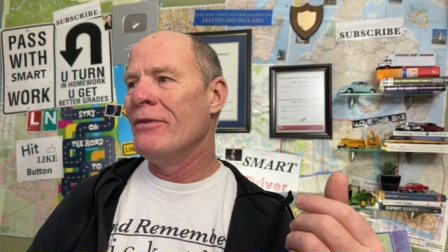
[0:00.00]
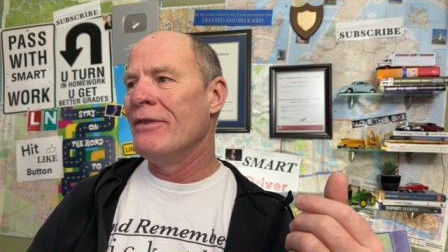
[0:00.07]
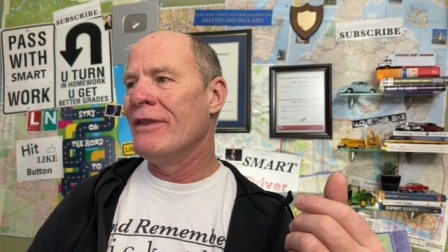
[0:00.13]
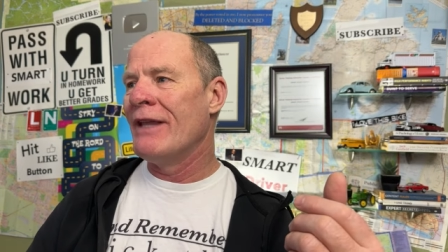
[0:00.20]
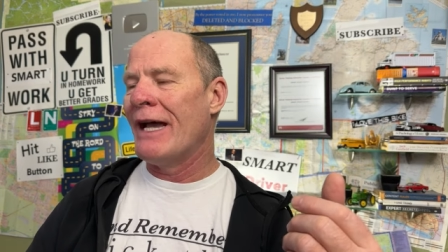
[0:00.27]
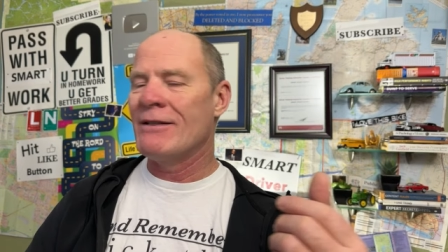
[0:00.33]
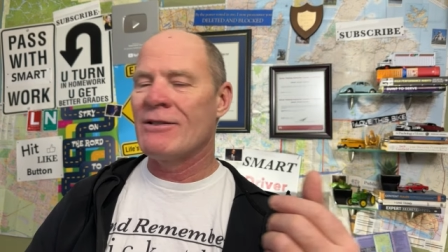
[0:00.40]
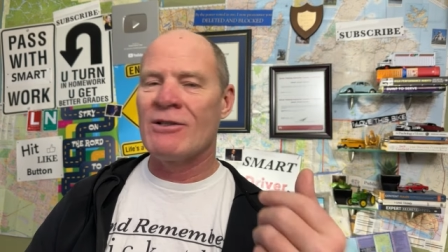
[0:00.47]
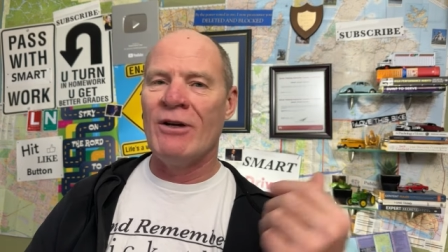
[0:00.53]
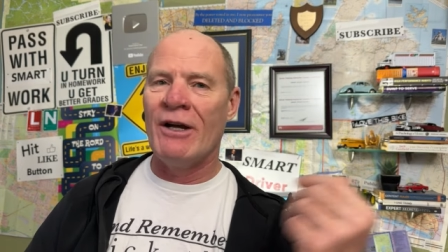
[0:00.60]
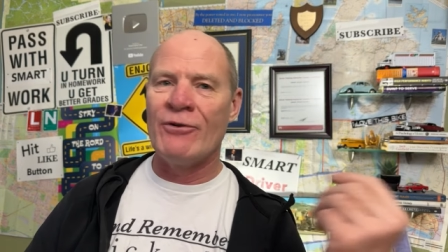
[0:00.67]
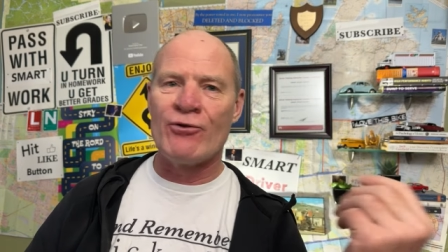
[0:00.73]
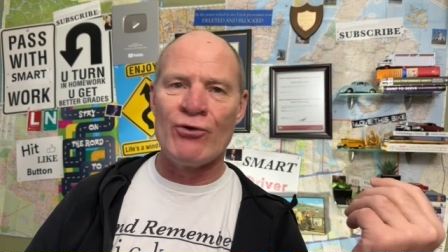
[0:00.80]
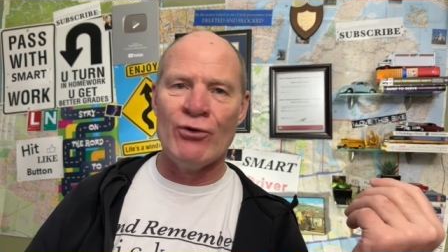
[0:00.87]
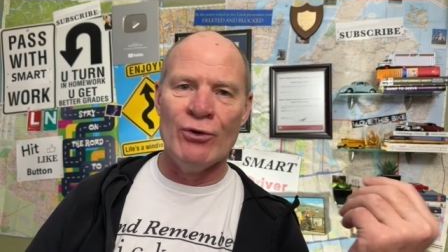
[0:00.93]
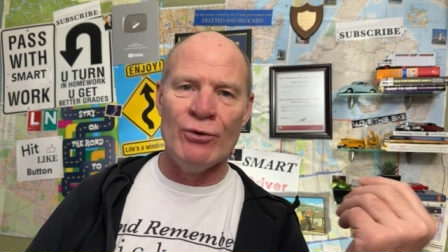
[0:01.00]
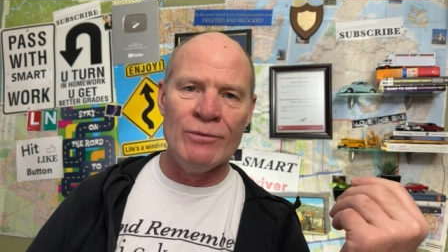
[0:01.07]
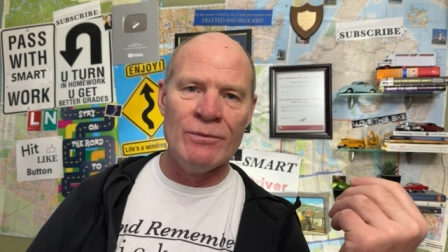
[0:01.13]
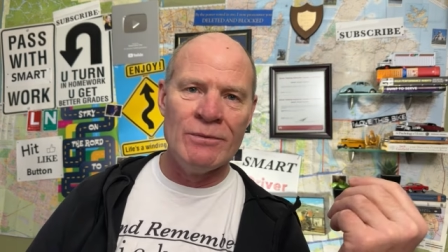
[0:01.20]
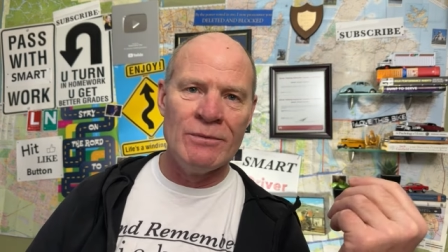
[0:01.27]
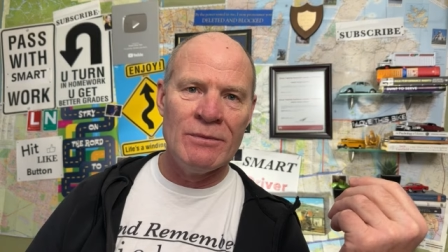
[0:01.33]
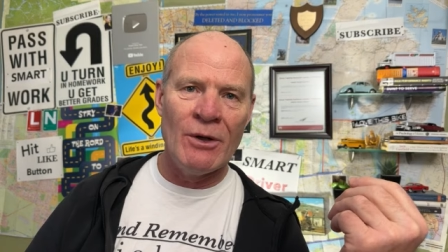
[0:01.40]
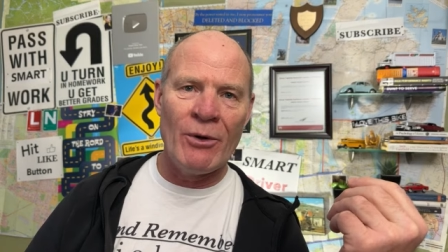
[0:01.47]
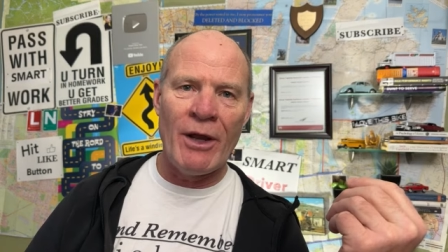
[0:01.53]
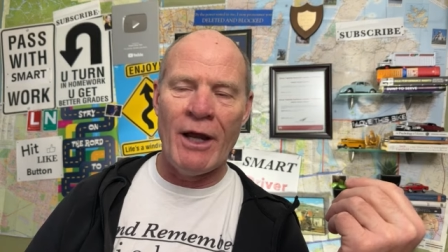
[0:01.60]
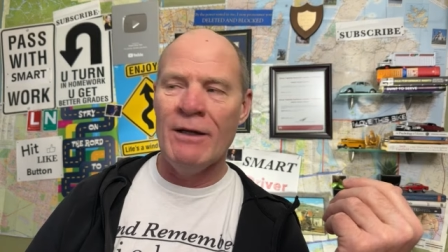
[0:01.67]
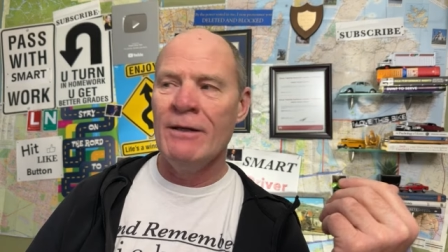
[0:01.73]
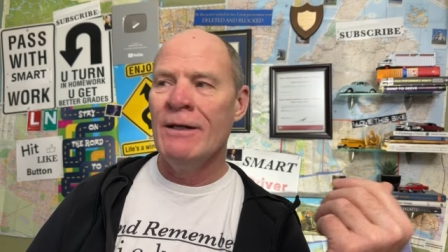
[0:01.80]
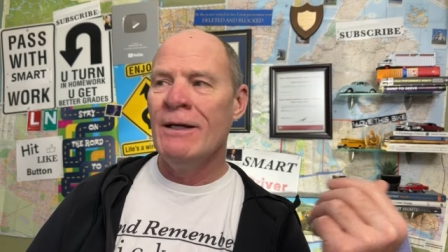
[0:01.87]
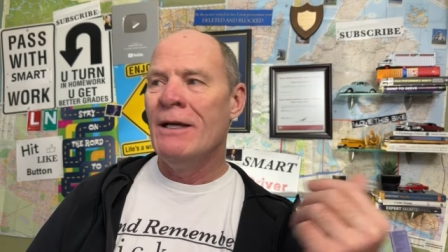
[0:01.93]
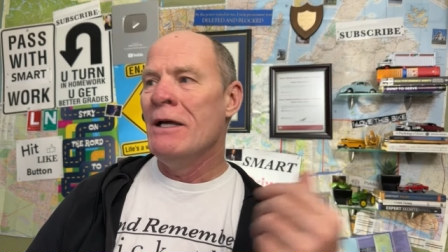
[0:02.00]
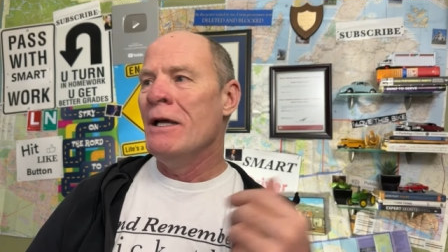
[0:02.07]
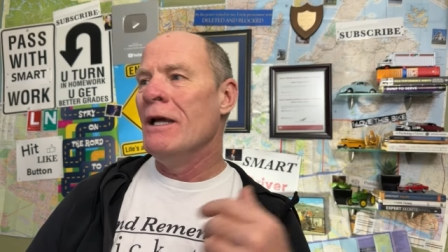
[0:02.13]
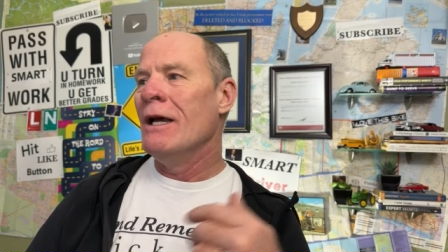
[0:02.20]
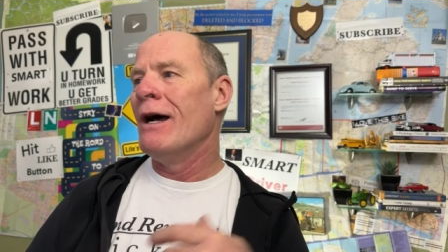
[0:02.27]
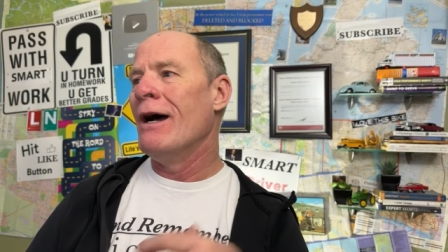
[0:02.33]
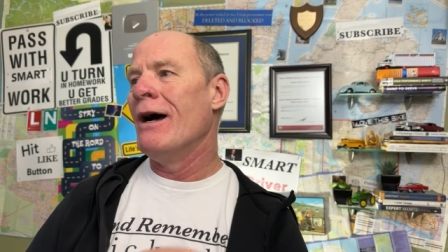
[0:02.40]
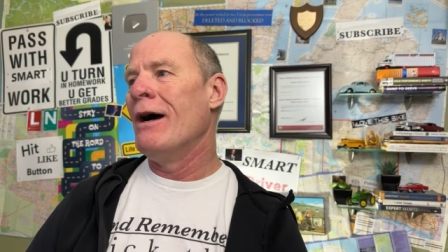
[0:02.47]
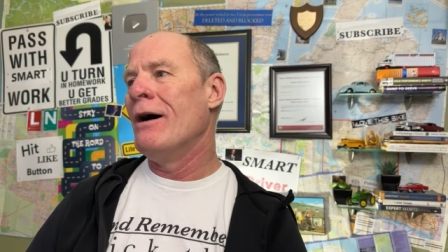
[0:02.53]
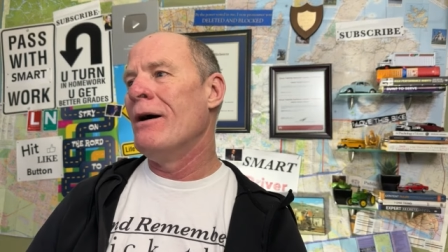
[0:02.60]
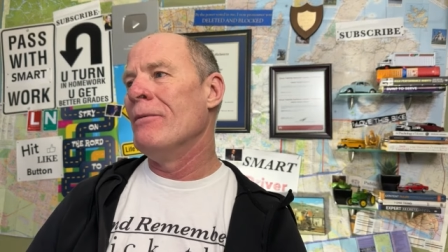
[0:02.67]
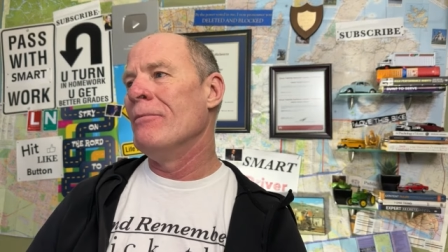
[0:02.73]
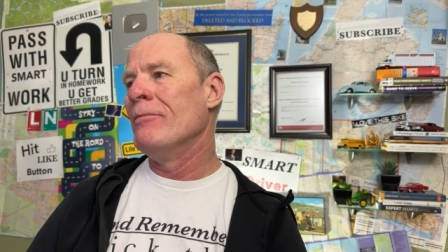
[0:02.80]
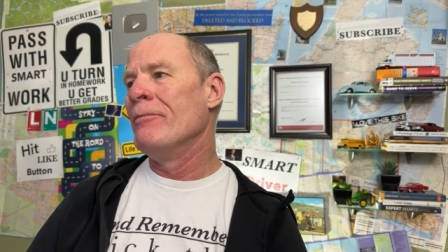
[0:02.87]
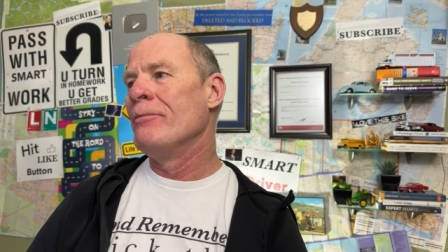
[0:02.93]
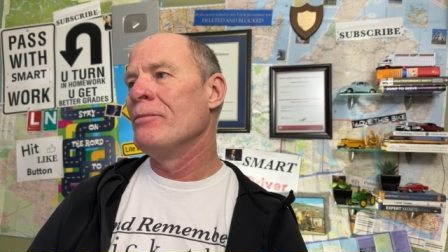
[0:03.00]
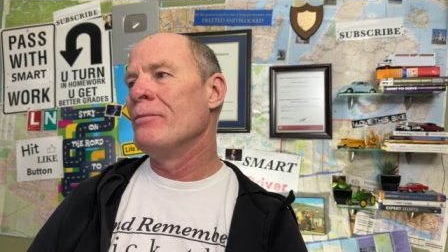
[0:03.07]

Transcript: that's not true. Okay. Um,